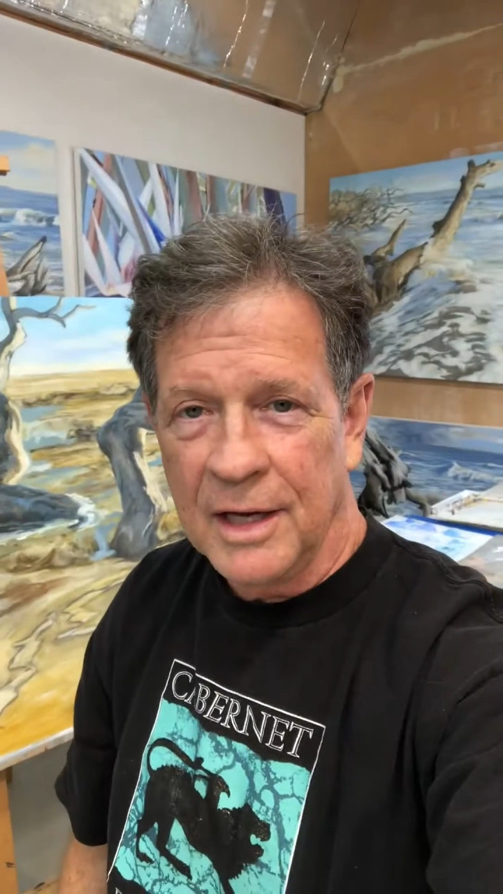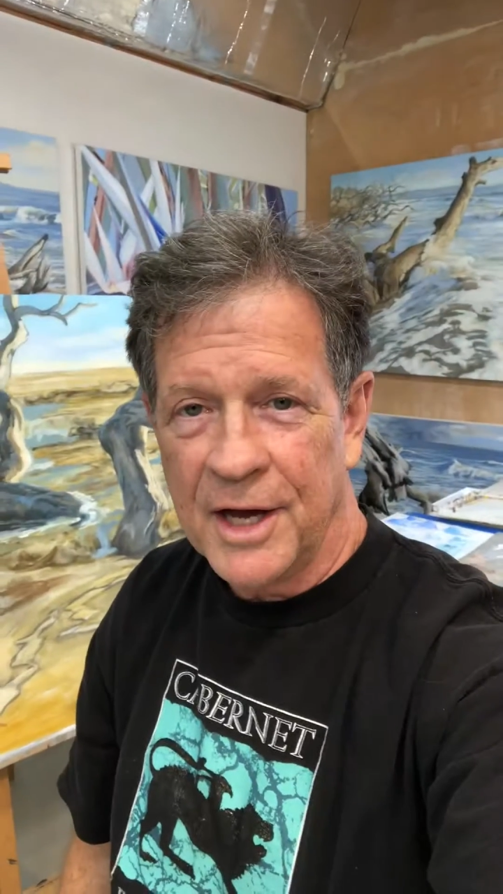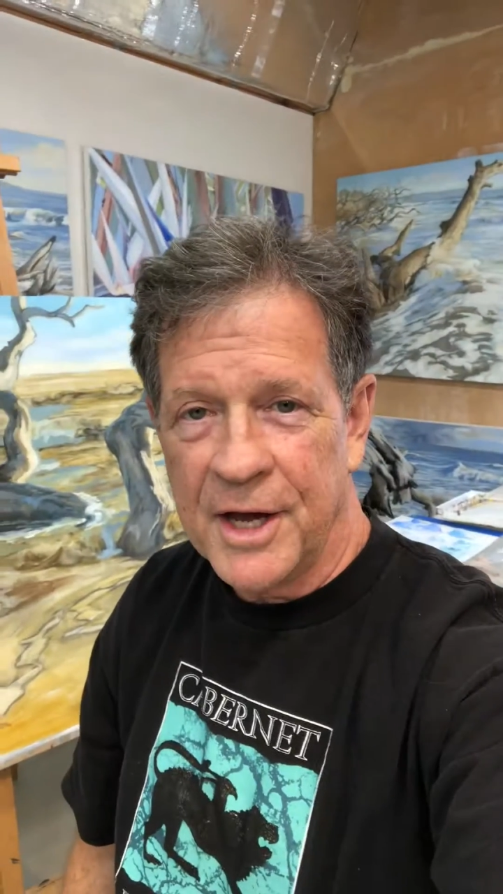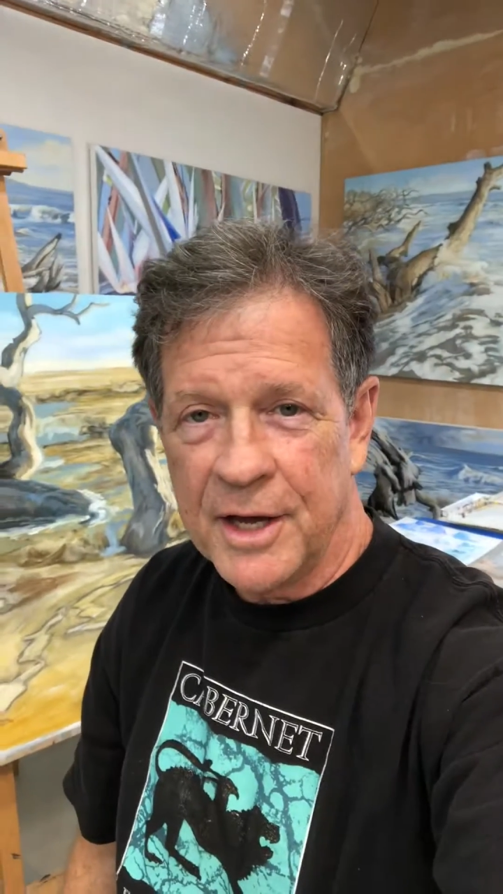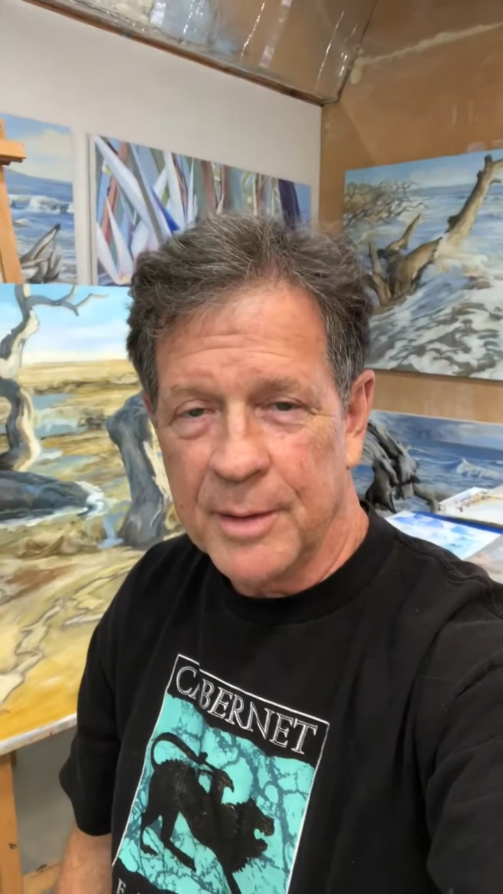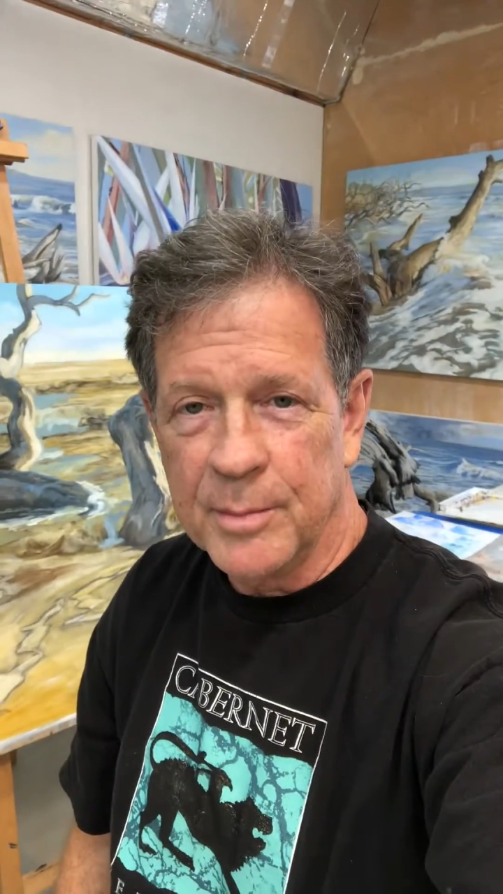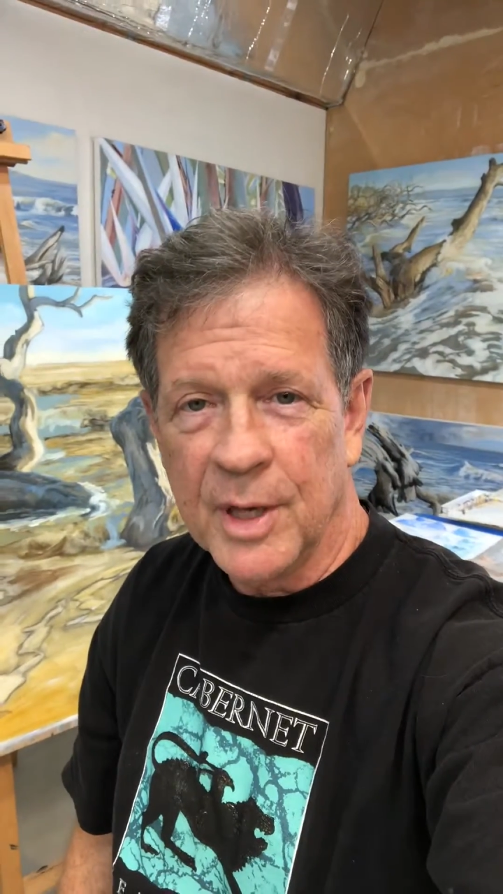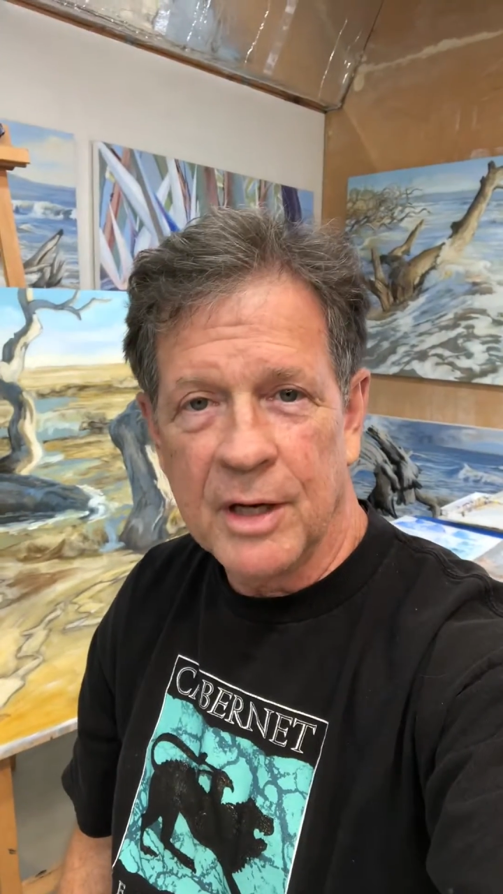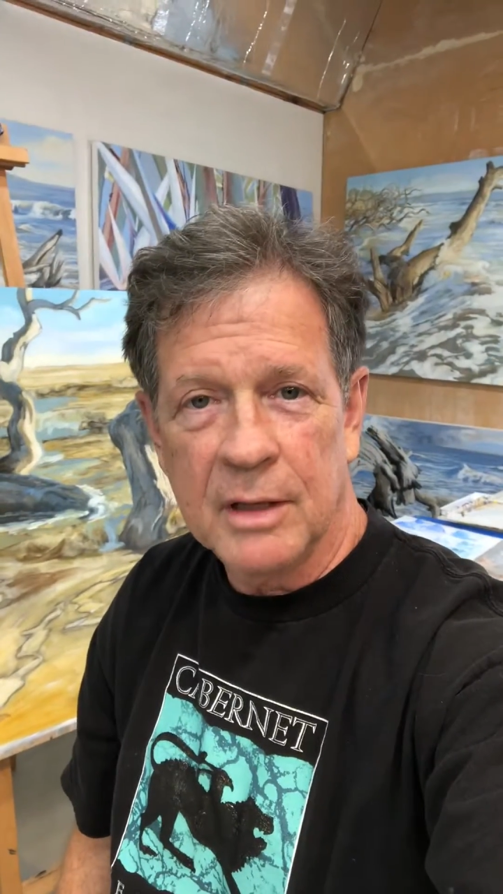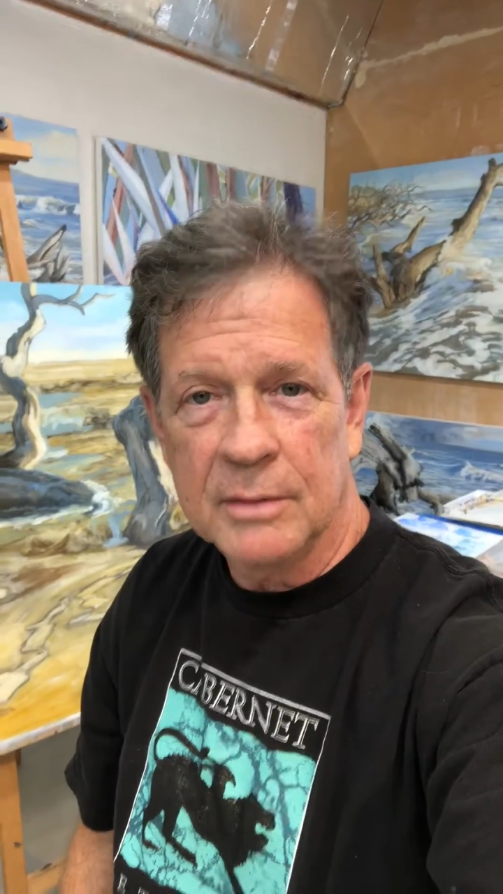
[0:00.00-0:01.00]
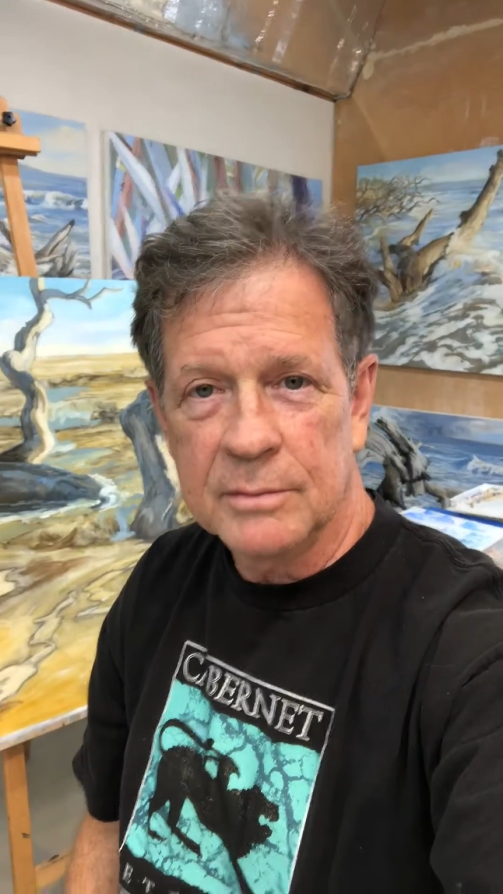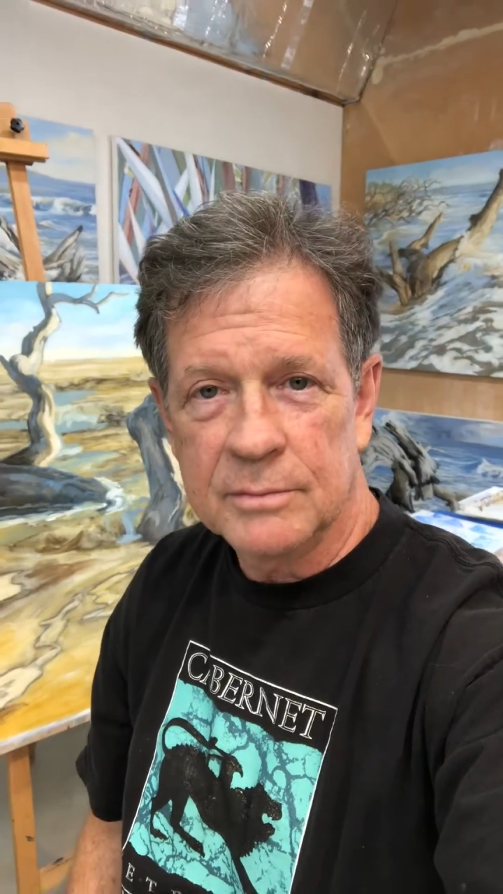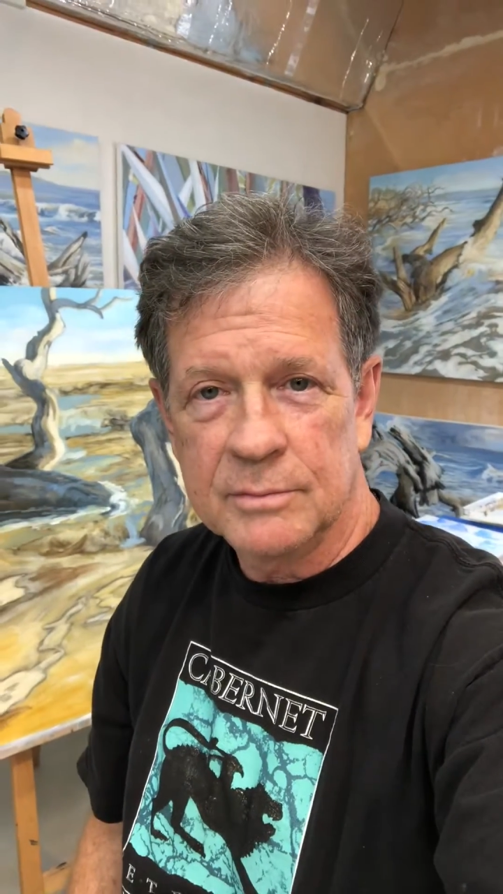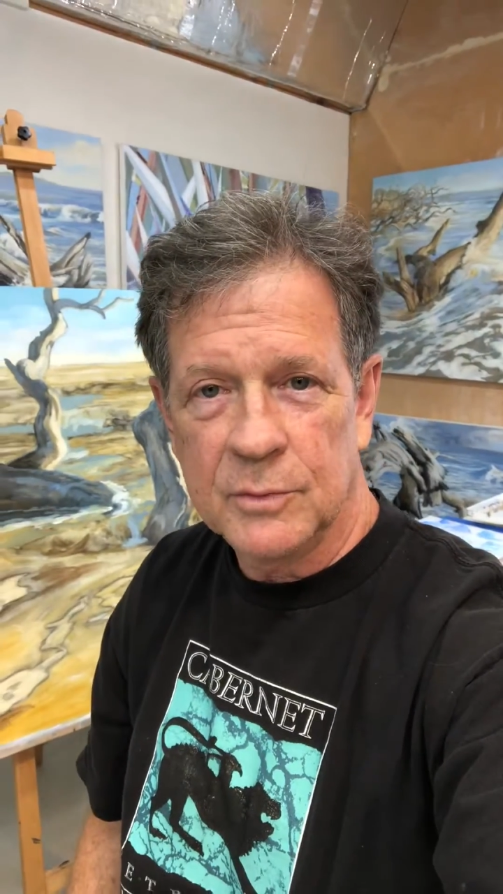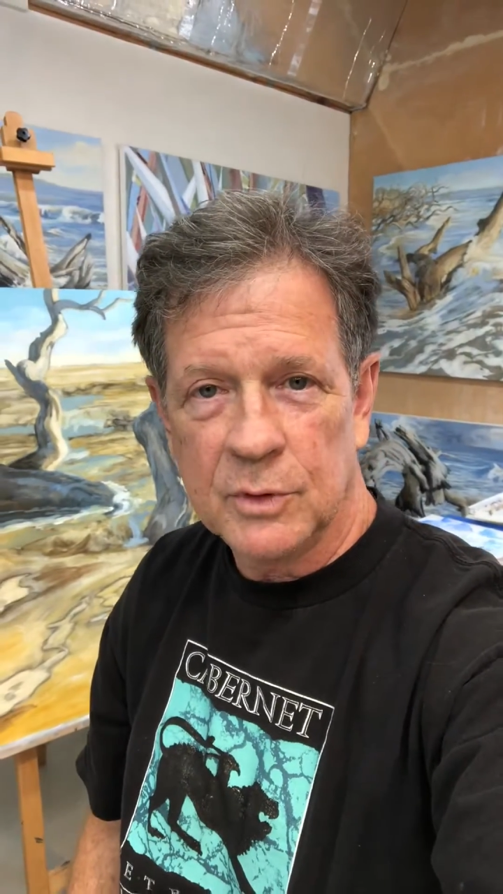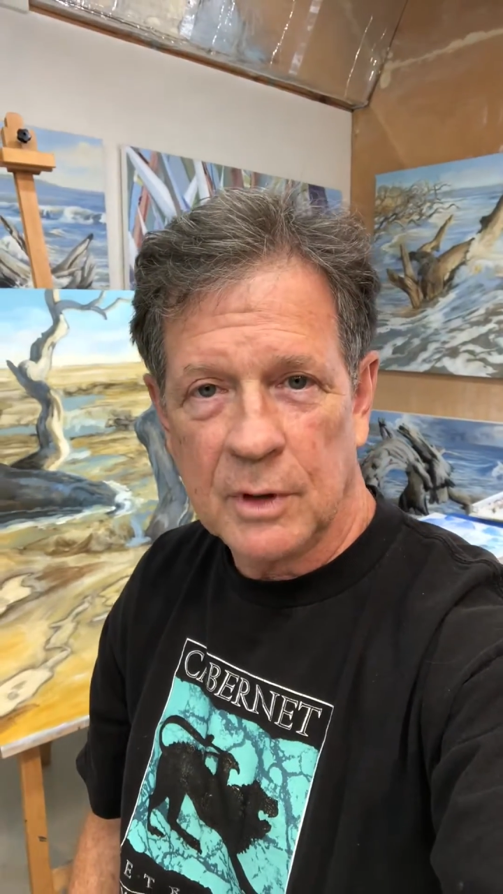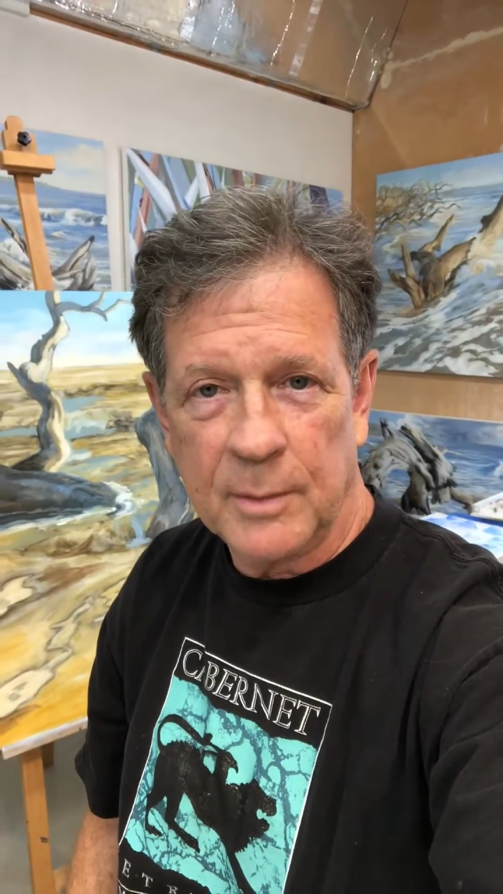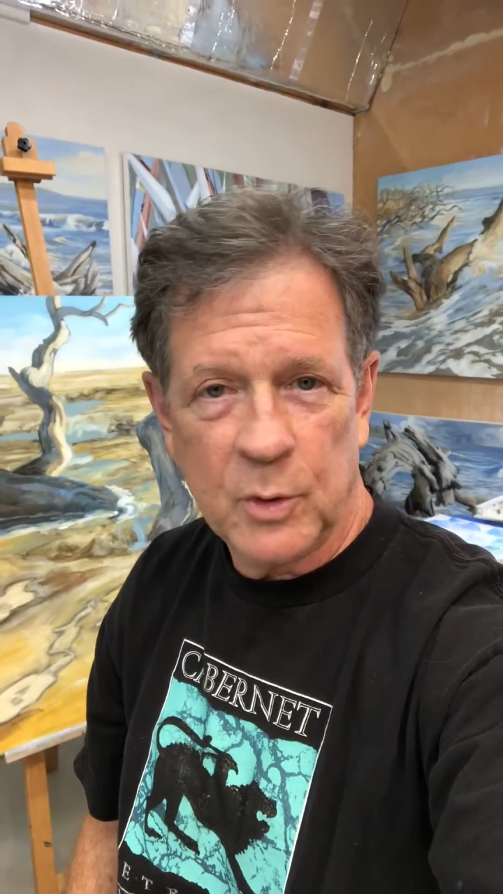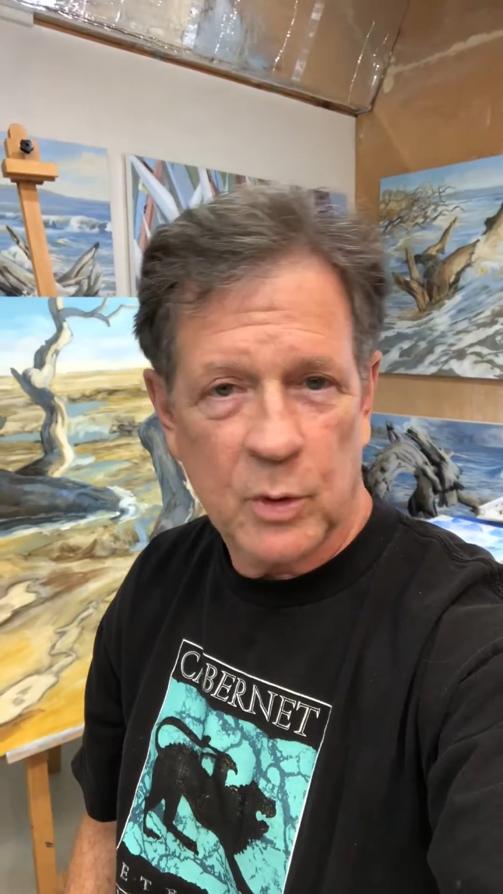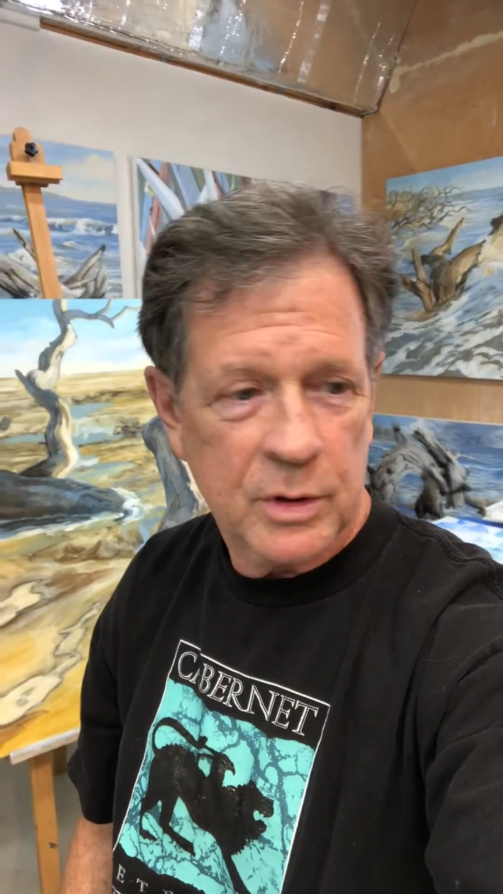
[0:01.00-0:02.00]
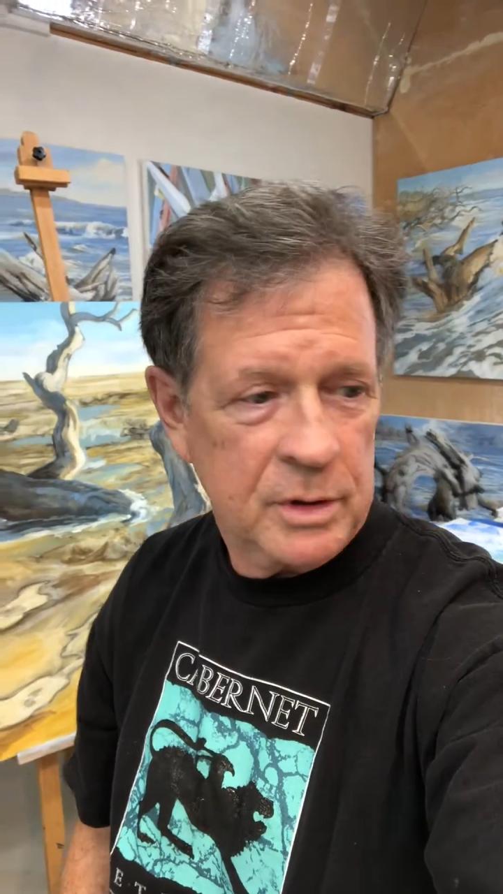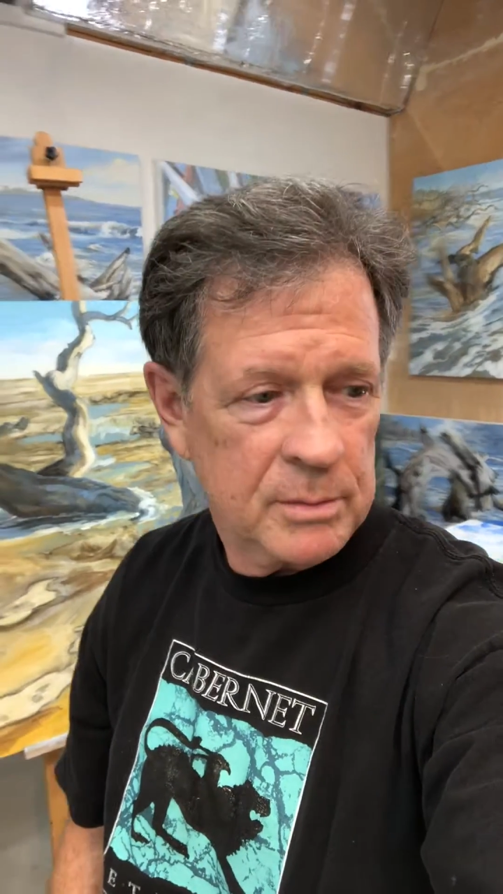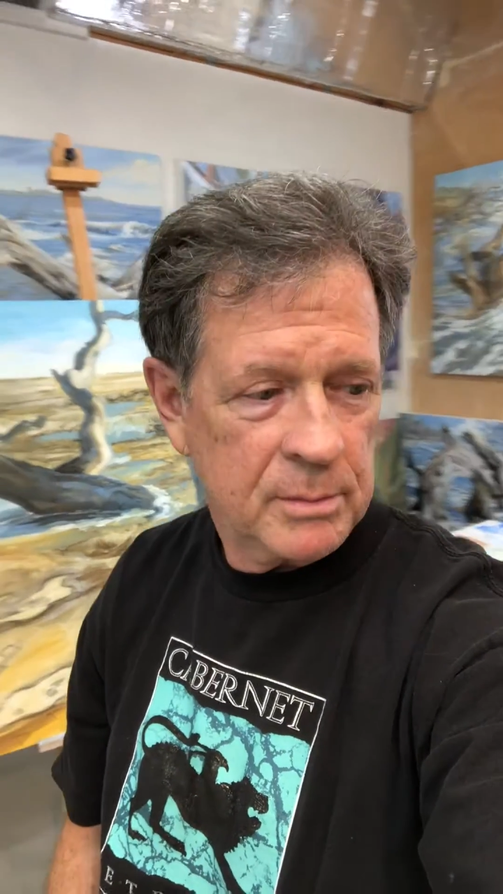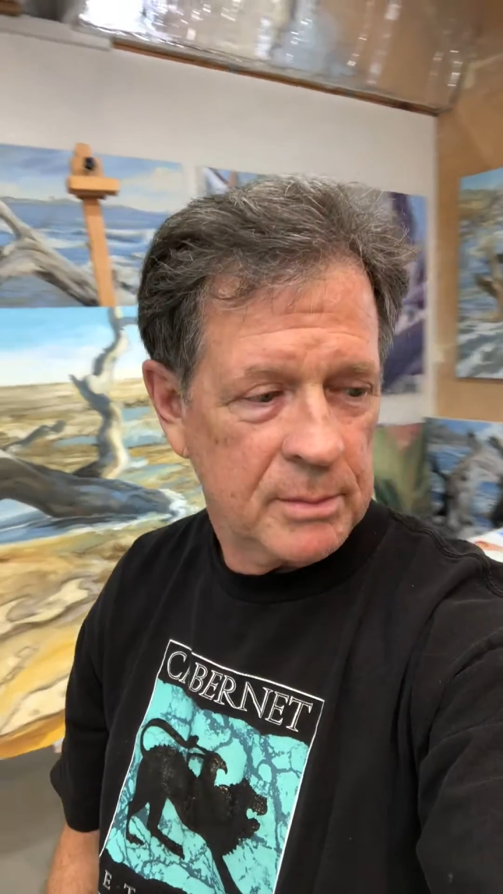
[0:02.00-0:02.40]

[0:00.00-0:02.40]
Hi, I'm Gordon